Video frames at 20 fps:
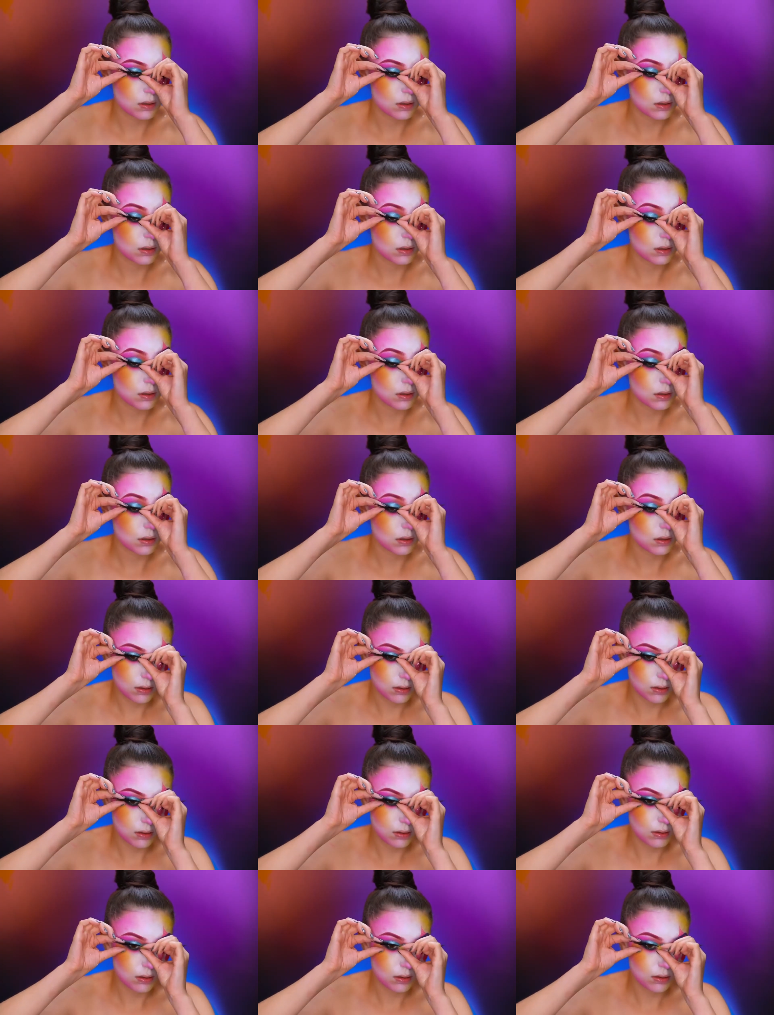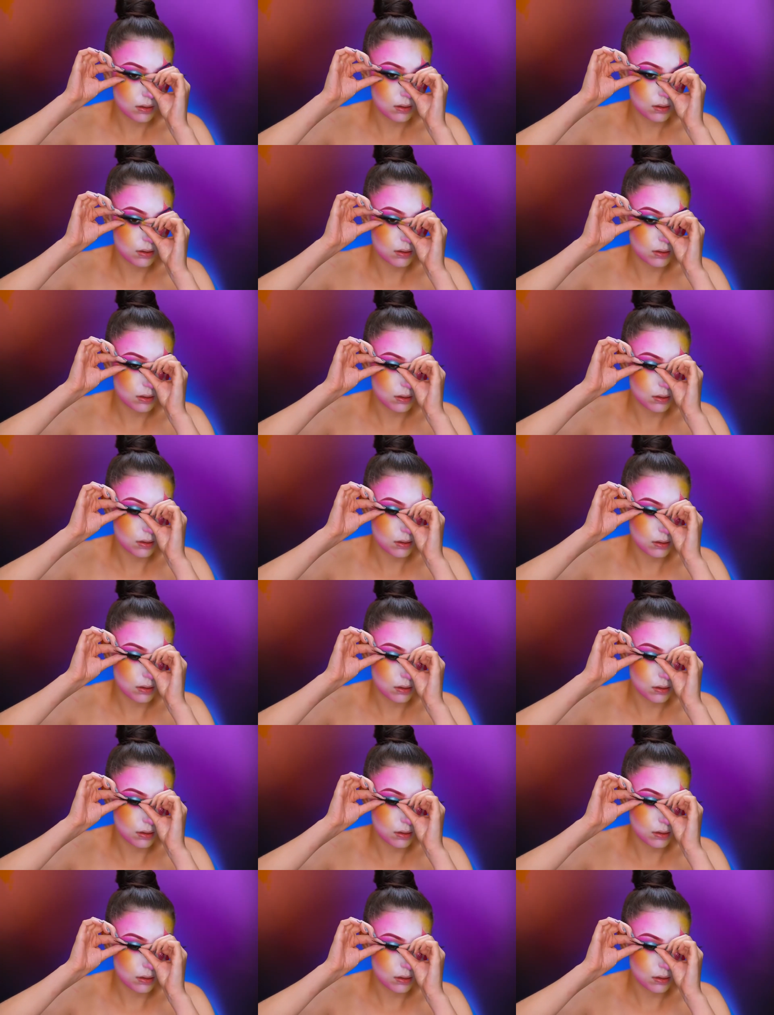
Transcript: (no one is talking)